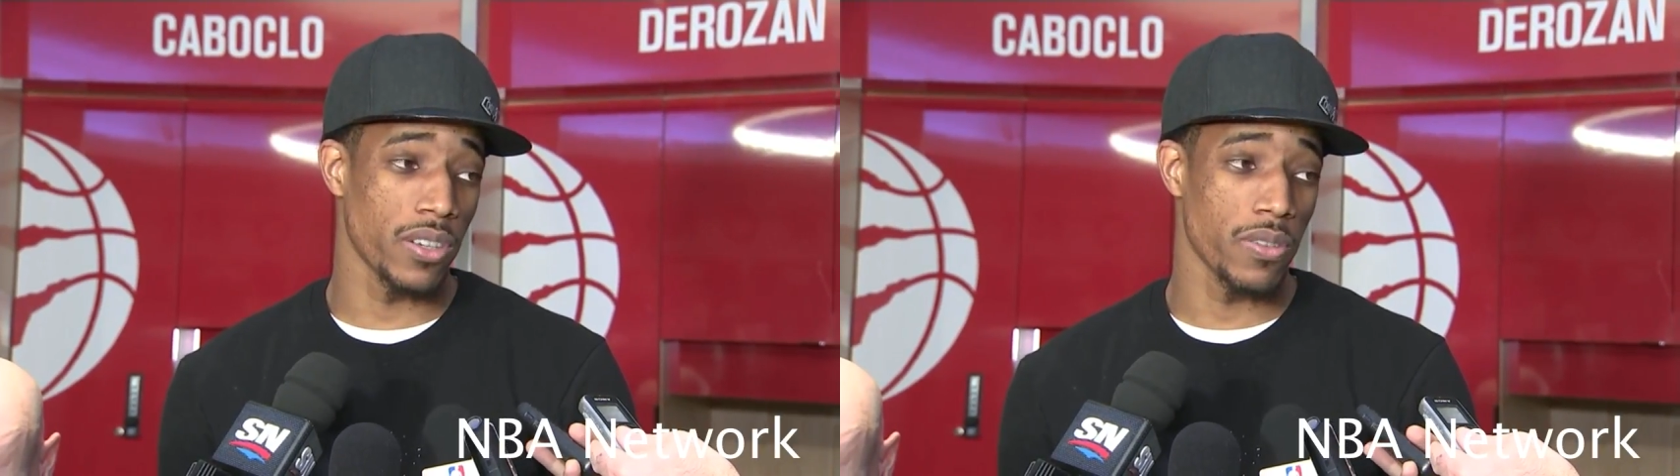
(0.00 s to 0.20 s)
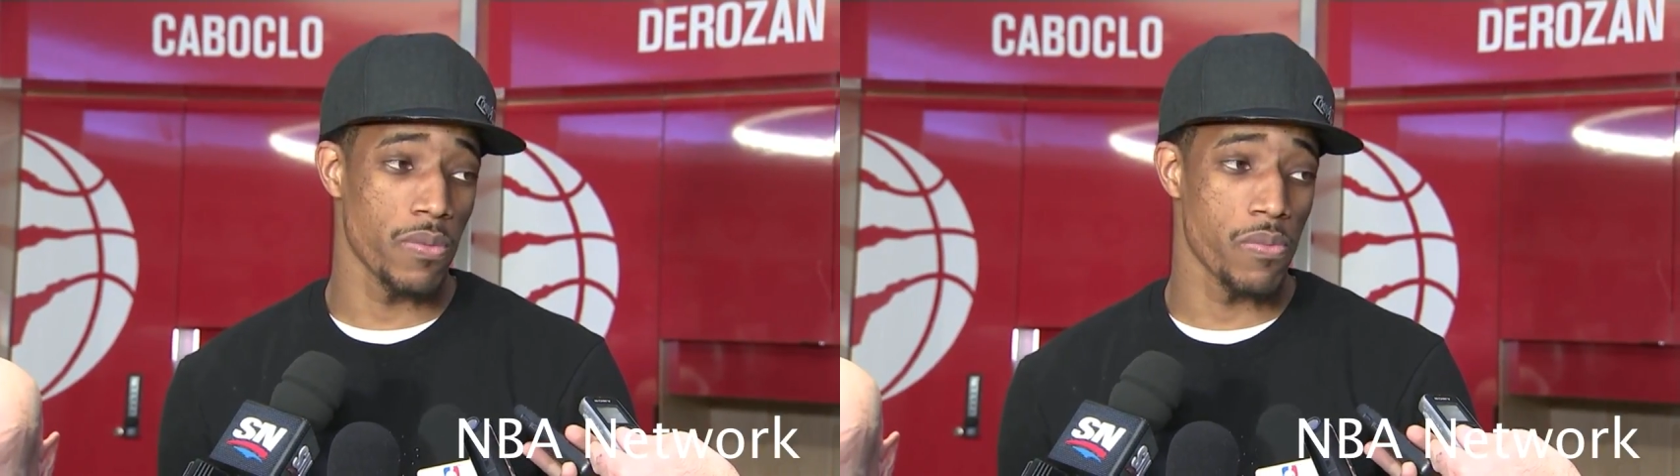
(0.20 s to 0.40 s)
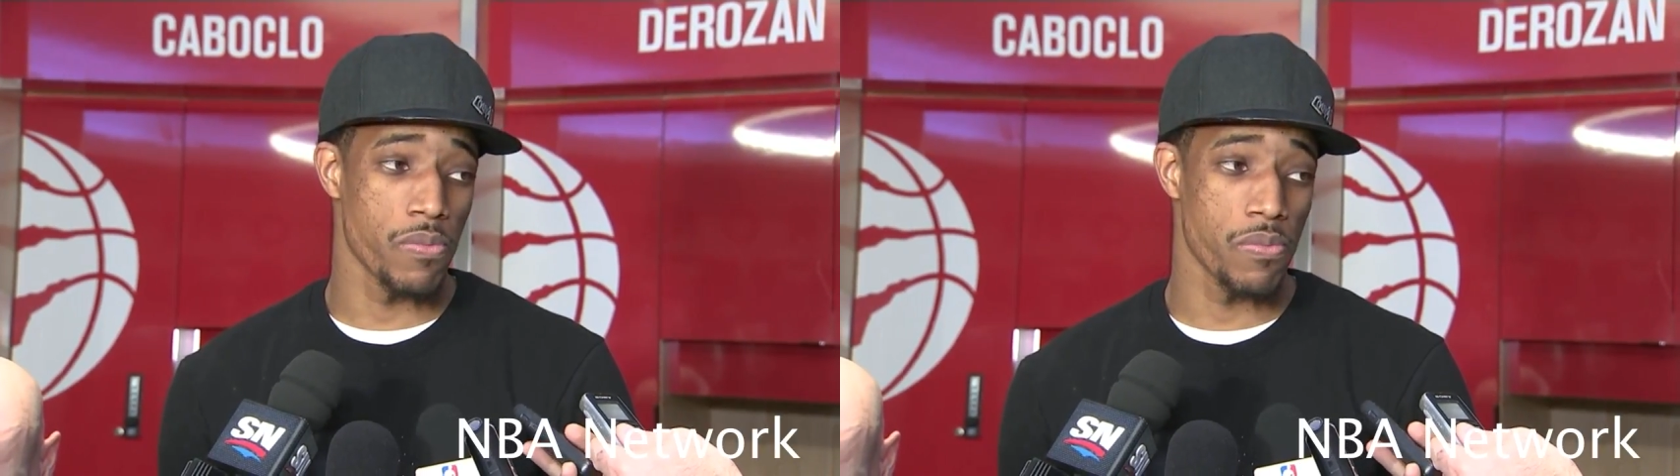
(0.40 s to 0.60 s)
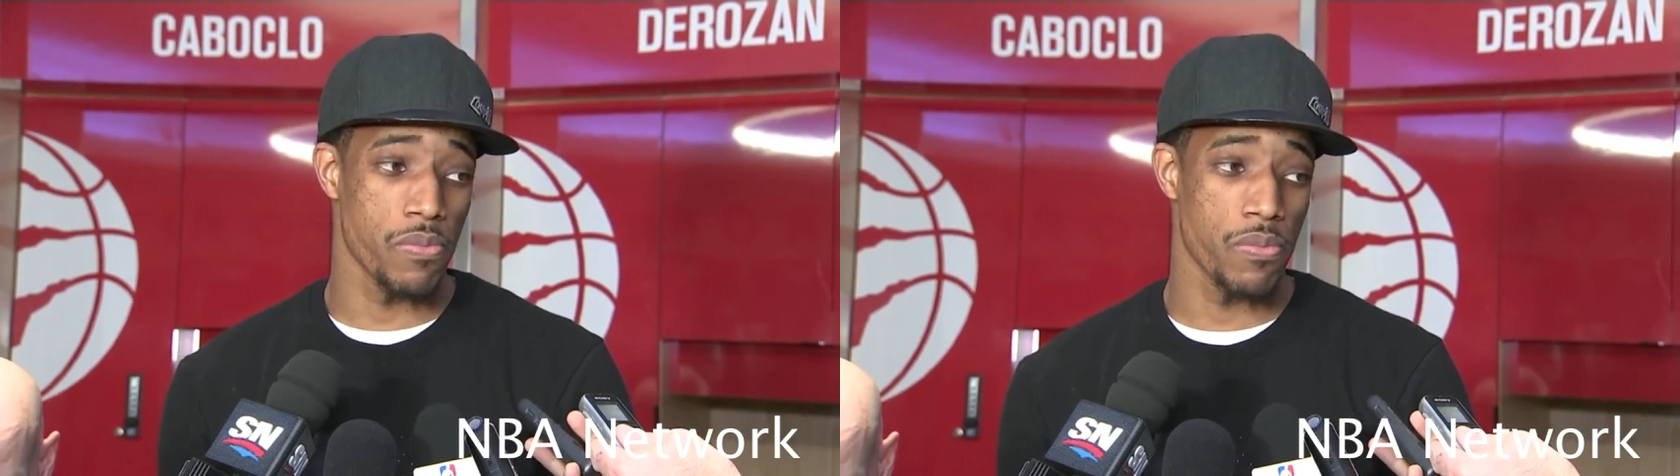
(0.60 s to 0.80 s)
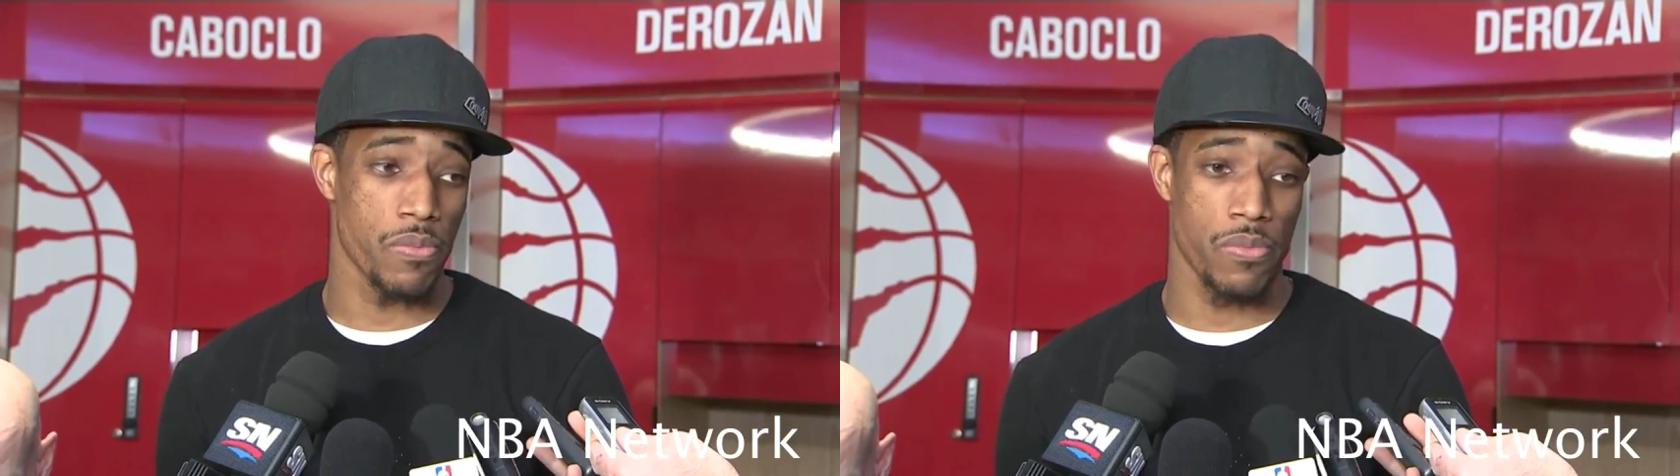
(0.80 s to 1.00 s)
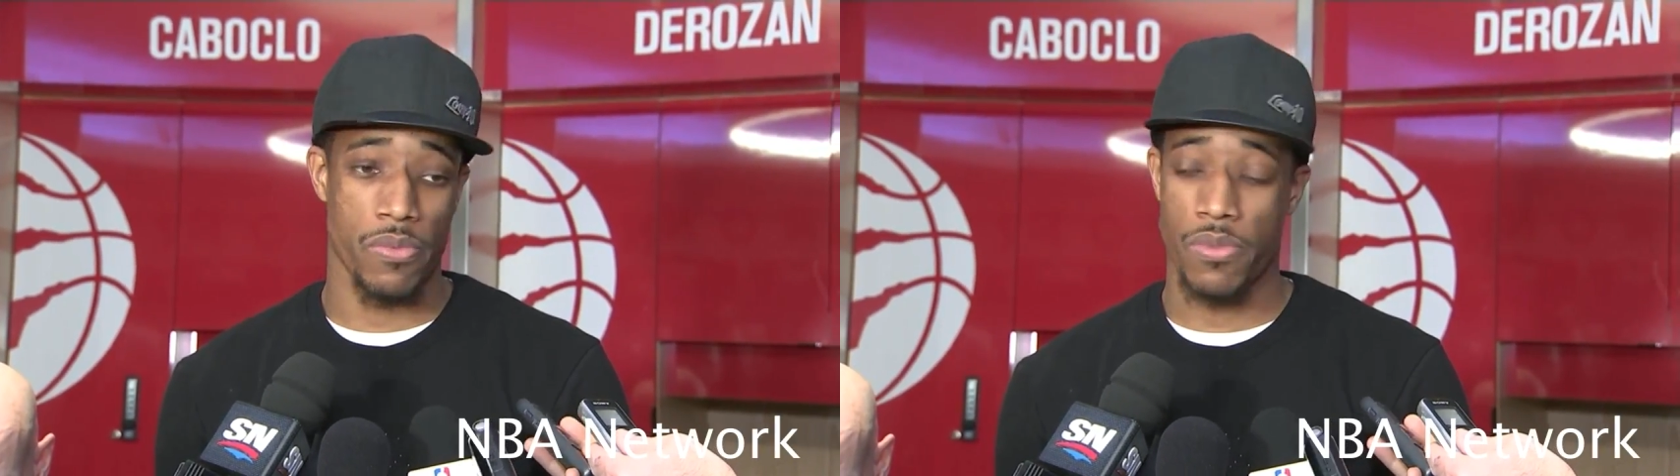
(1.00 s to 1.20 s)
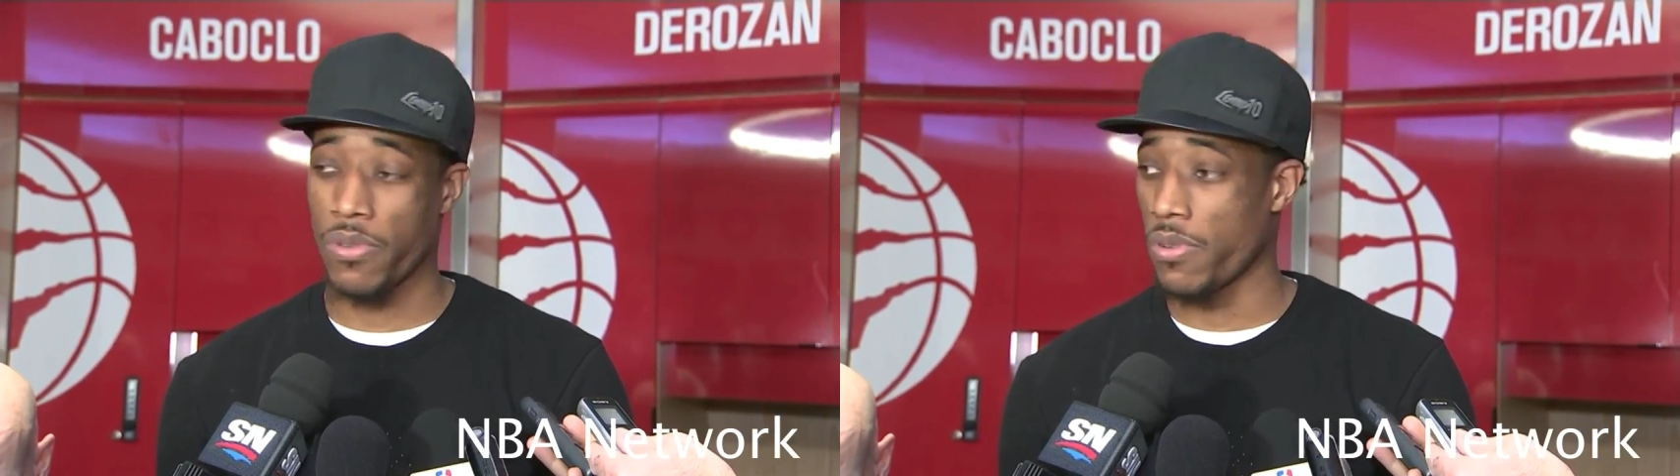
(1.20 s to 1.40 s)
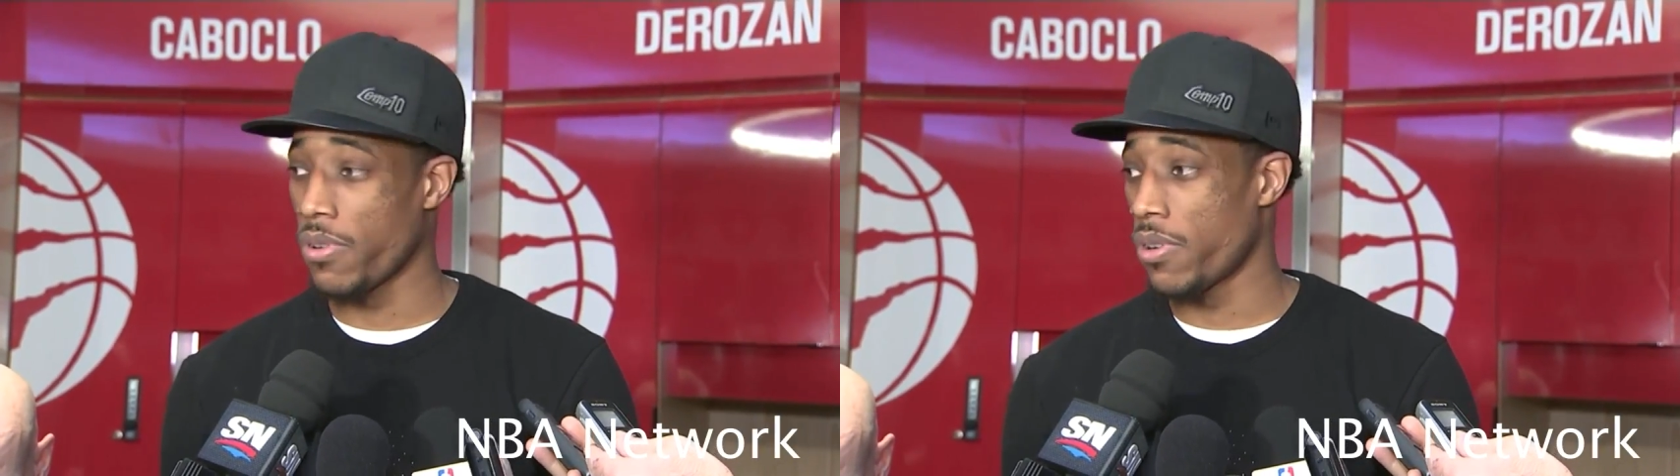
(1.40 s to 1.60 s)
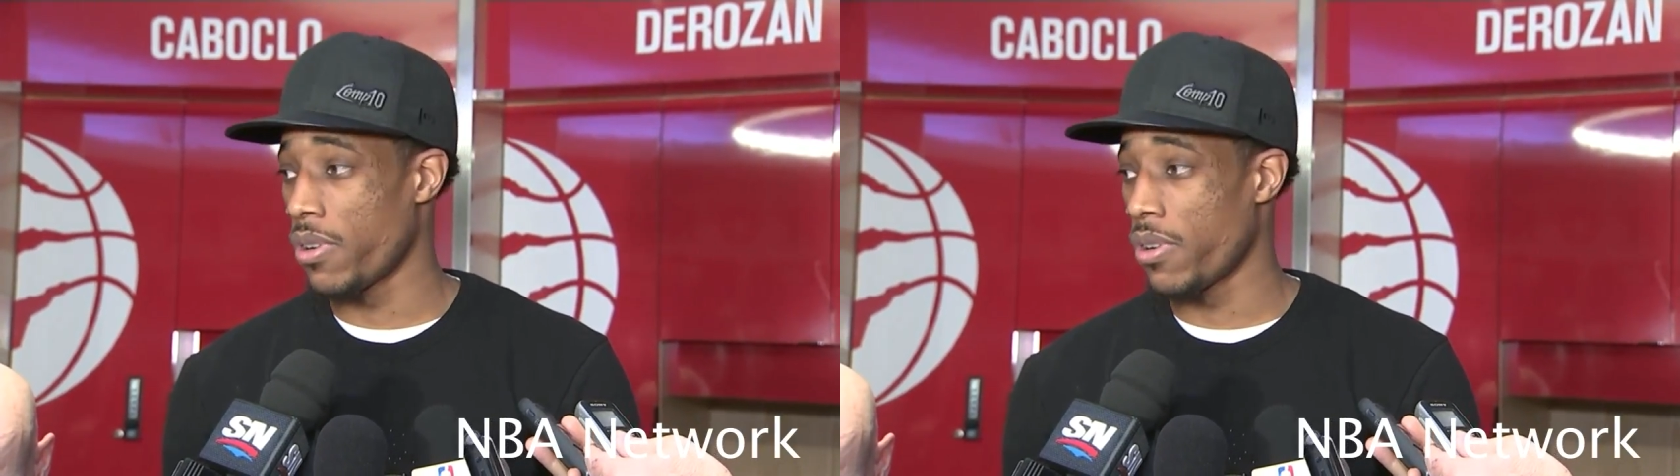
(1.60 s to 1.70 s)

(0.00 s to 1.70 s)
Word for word: So